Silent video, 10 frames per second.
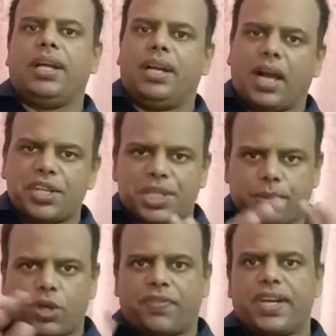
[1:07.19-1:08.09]
large
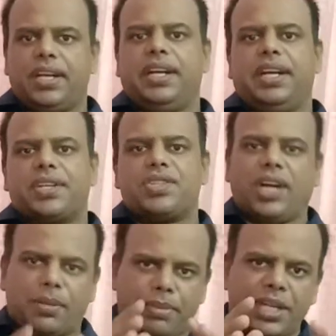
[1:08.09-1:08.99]
number of candidates, they
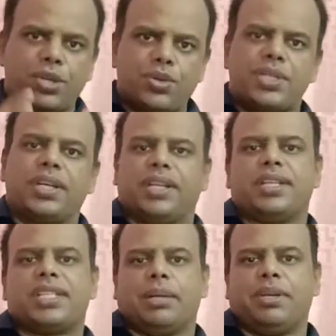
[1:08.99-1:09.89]
are made to sit in a
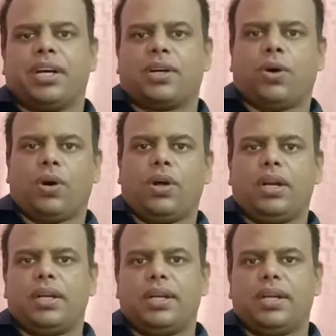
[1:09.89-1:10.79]
seminar
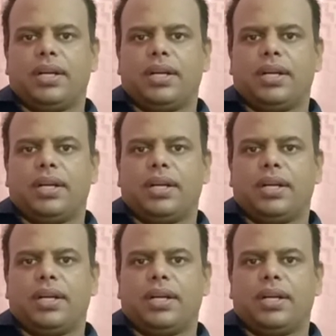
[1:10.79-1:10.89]
hall